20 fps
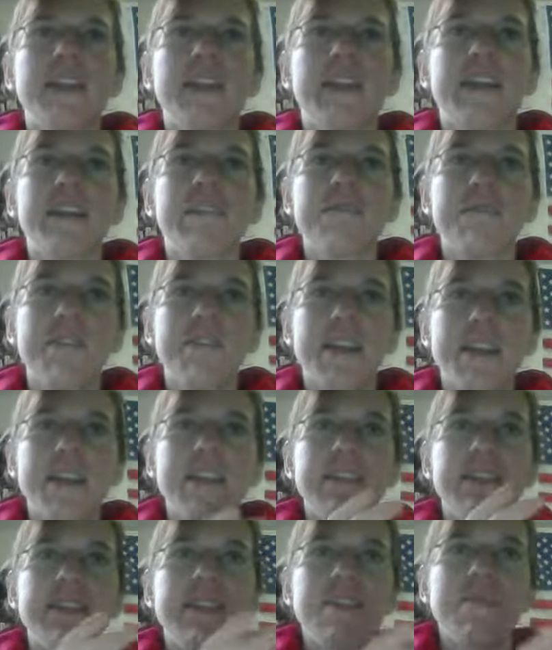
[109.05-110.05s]

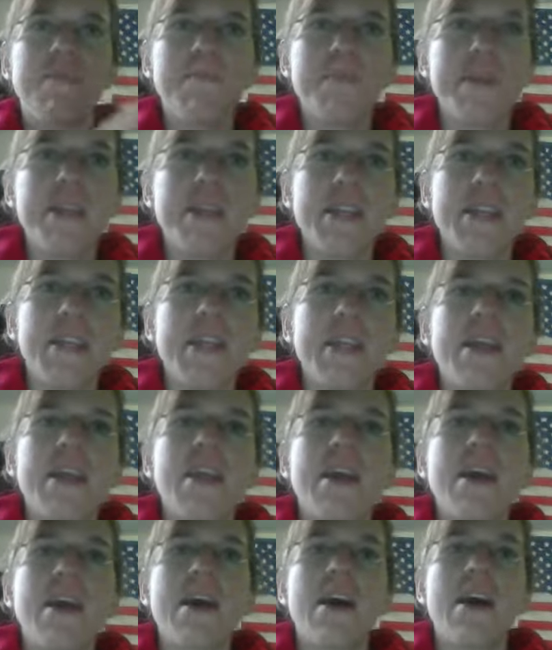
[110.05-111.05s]
conveys the
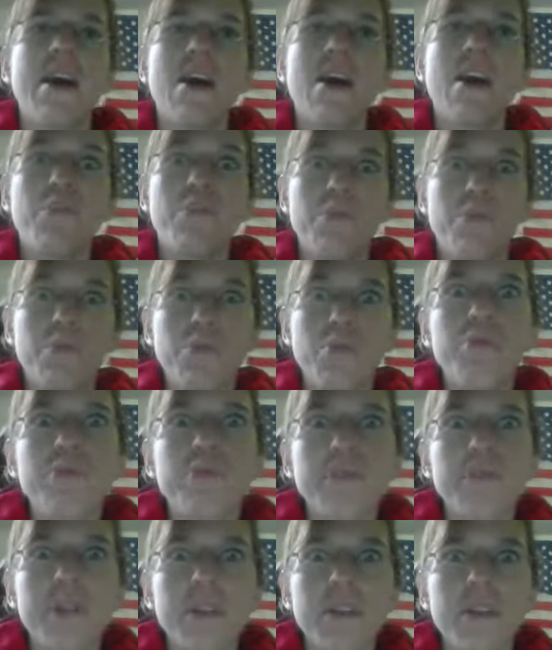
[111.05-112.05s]
meaning of
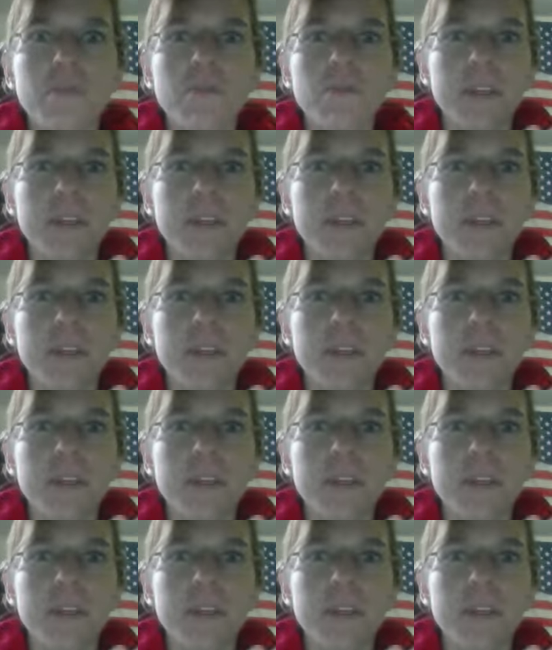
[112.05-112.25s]
movement.